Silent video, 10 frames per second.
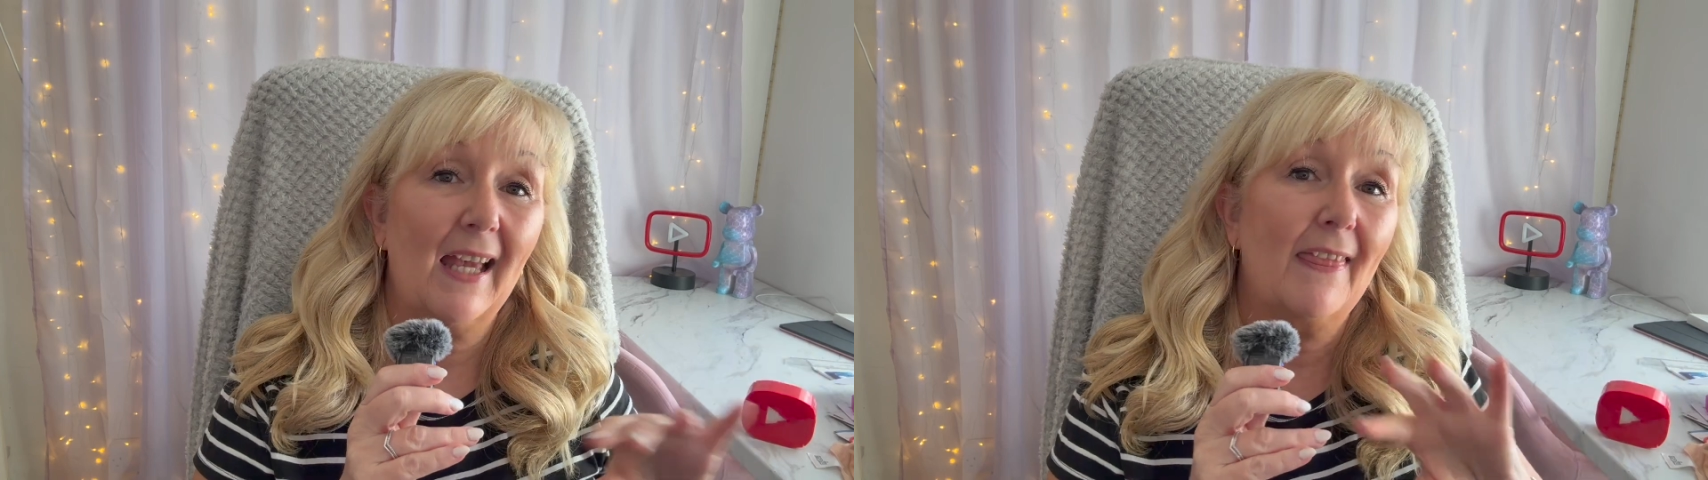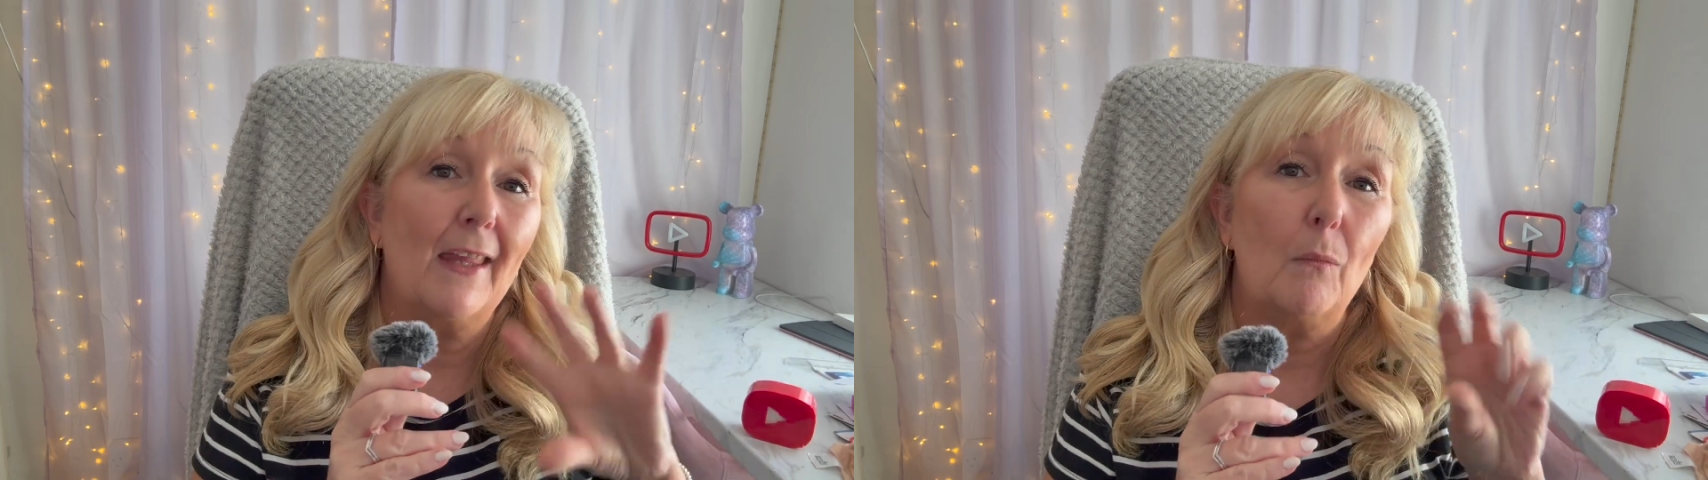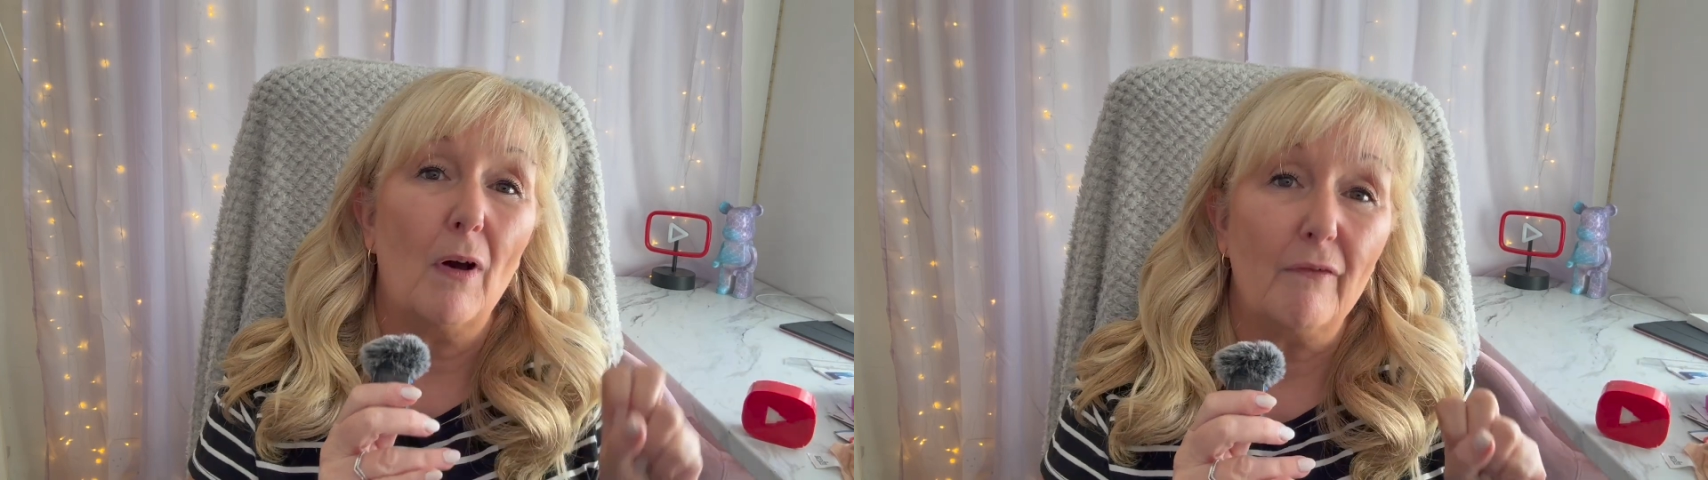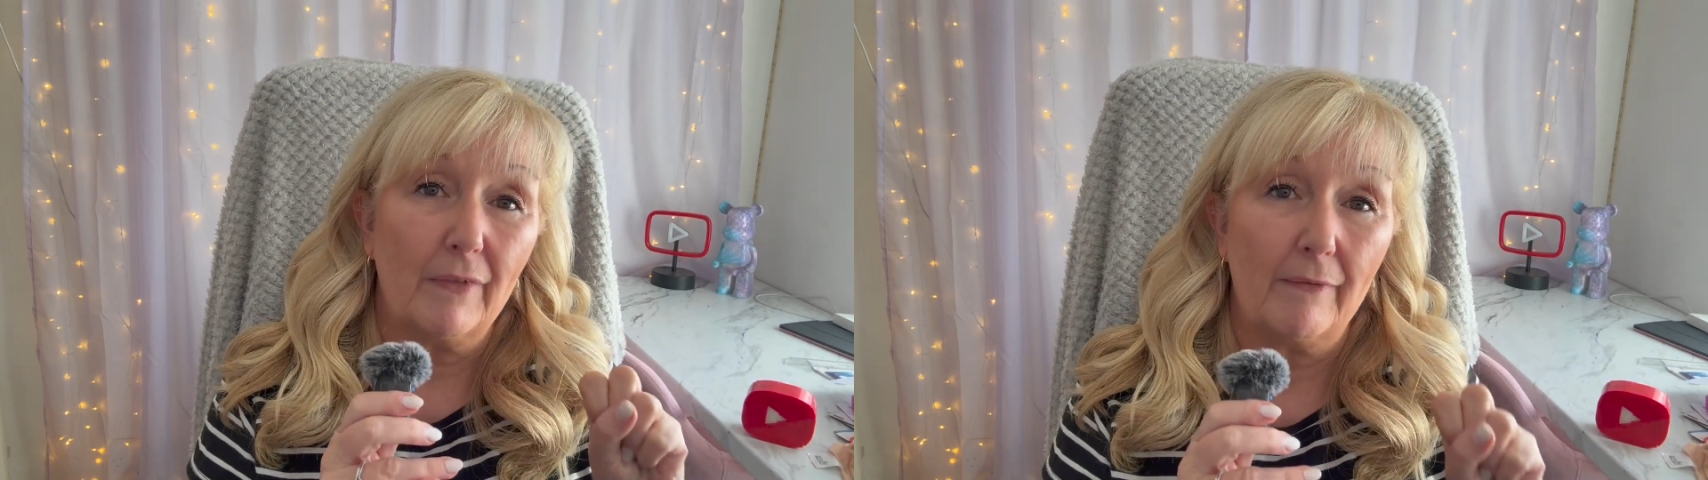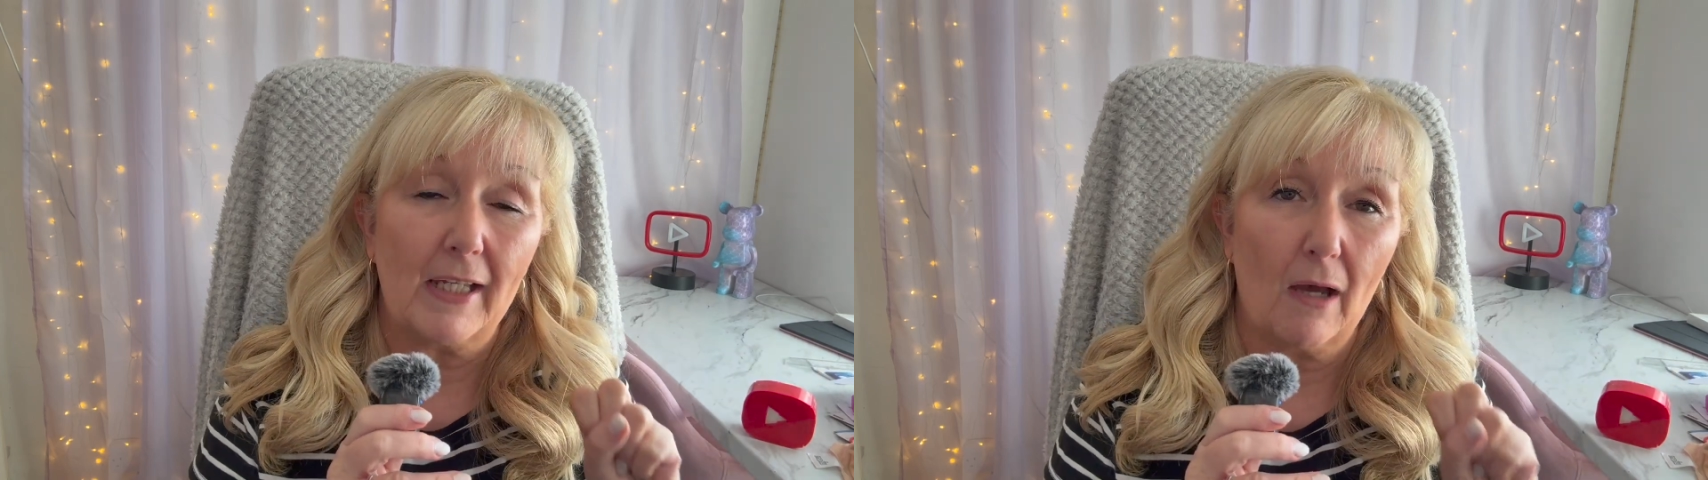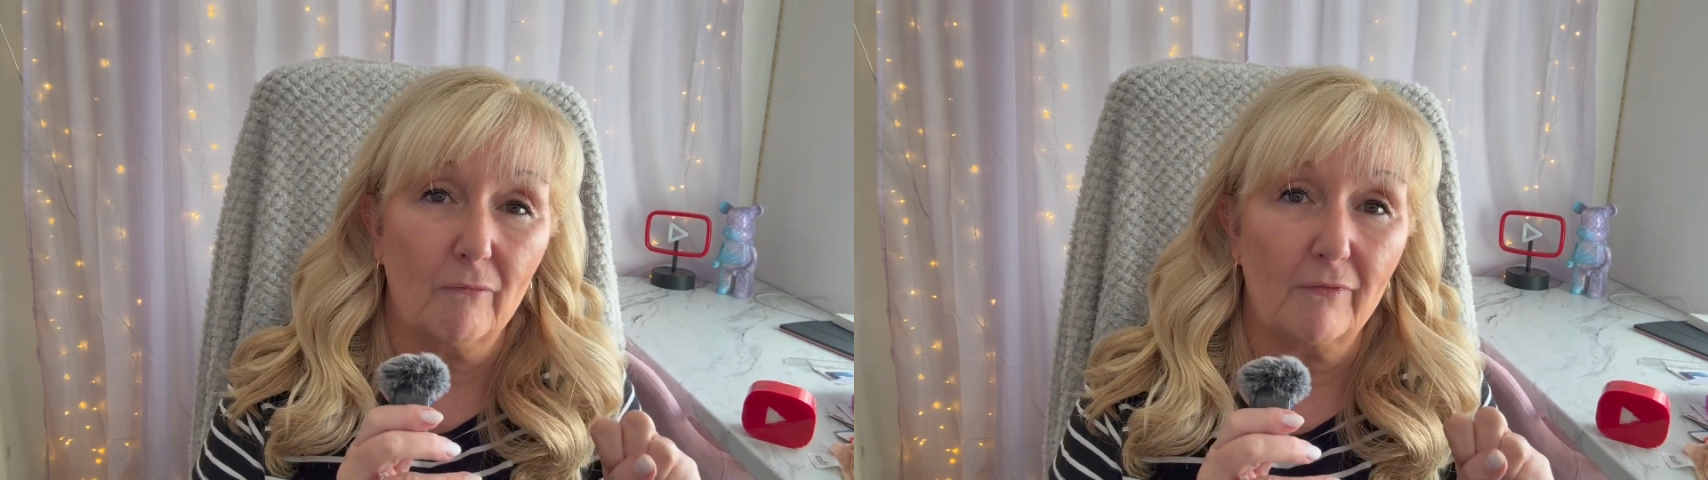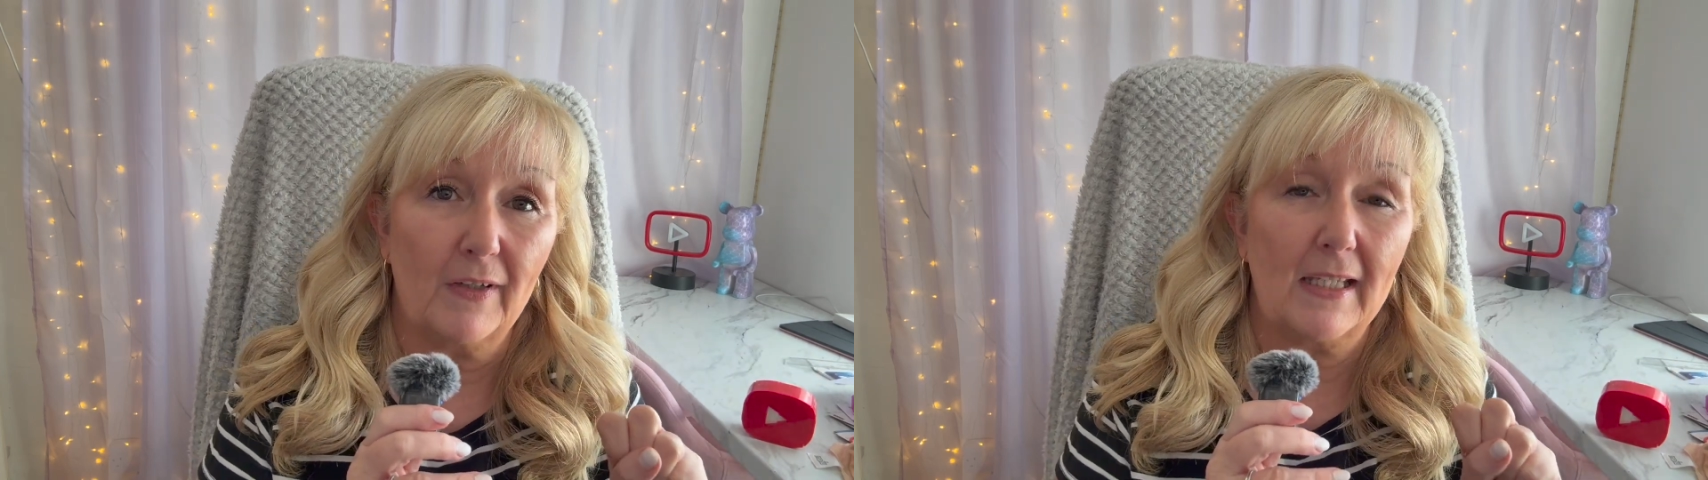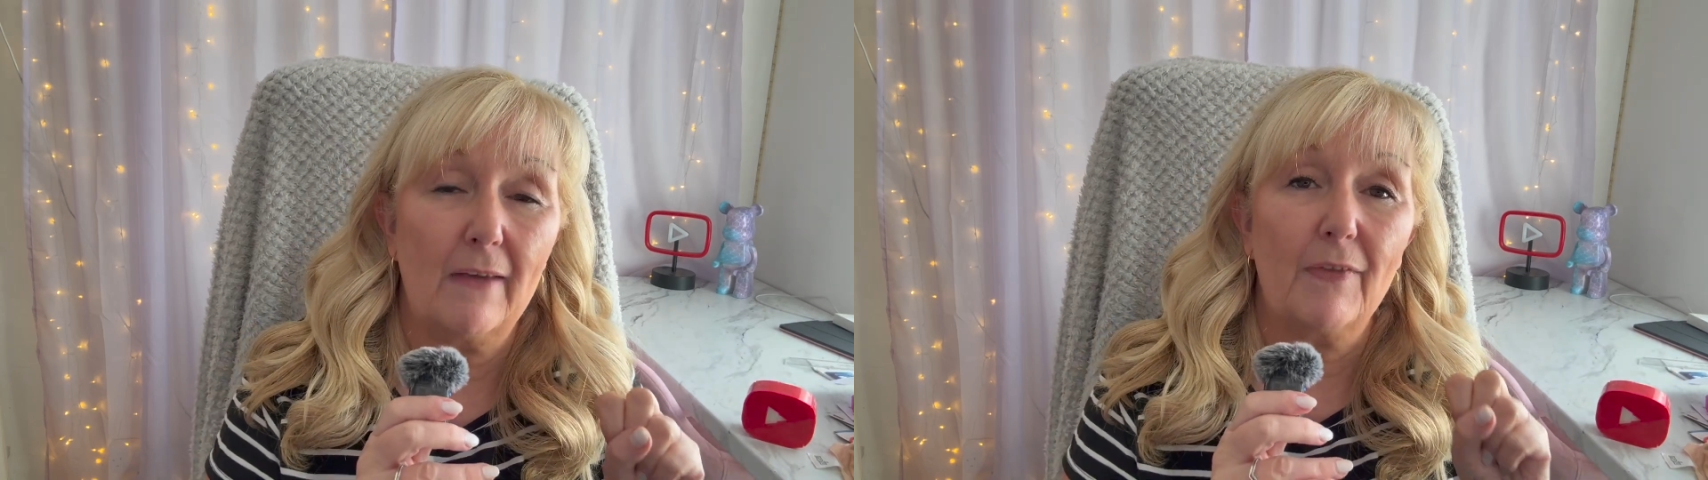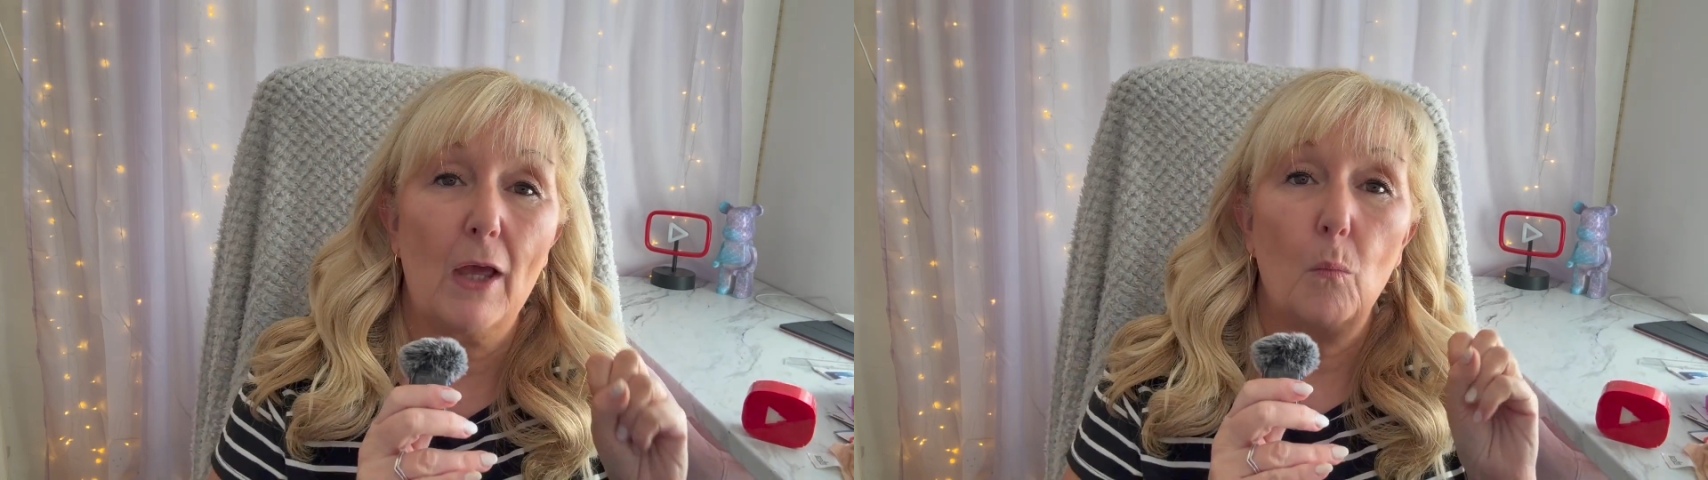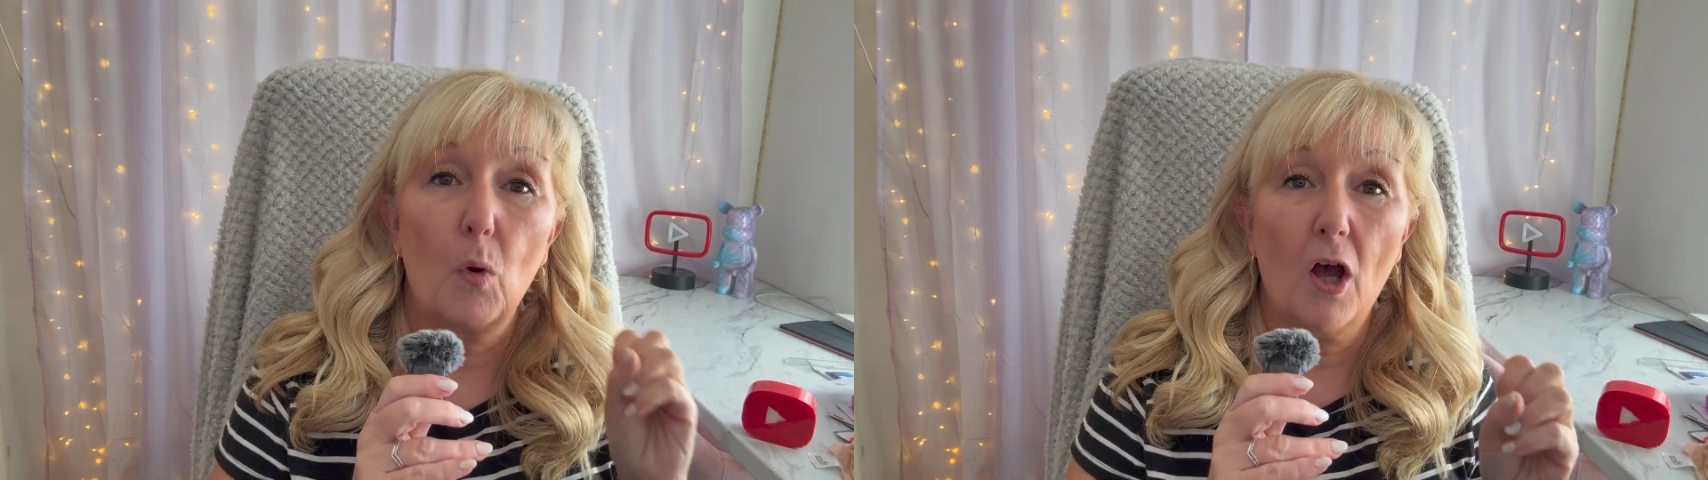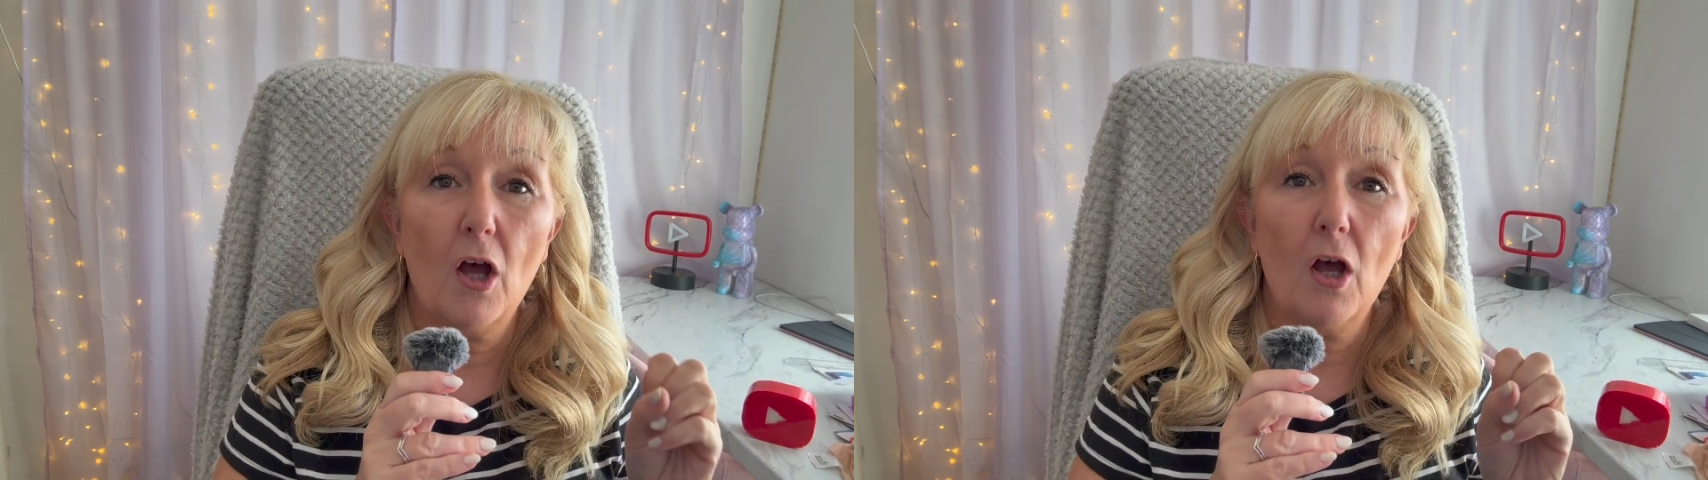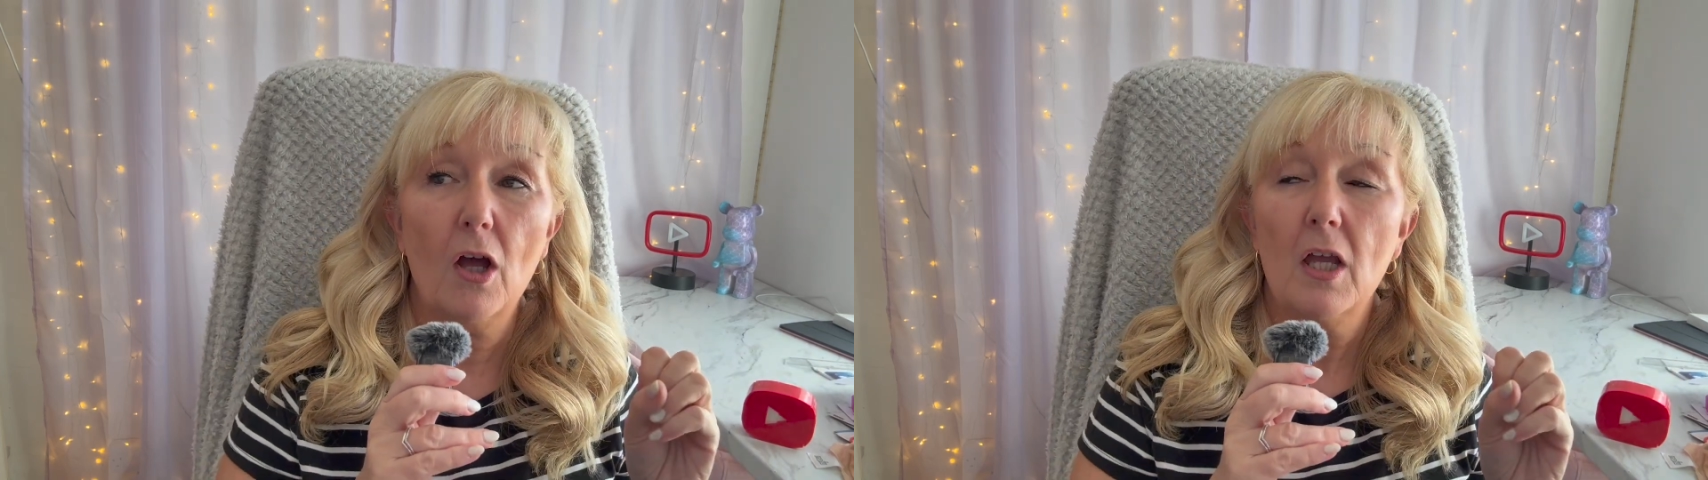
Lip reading: and they weren't very comfy. If there were,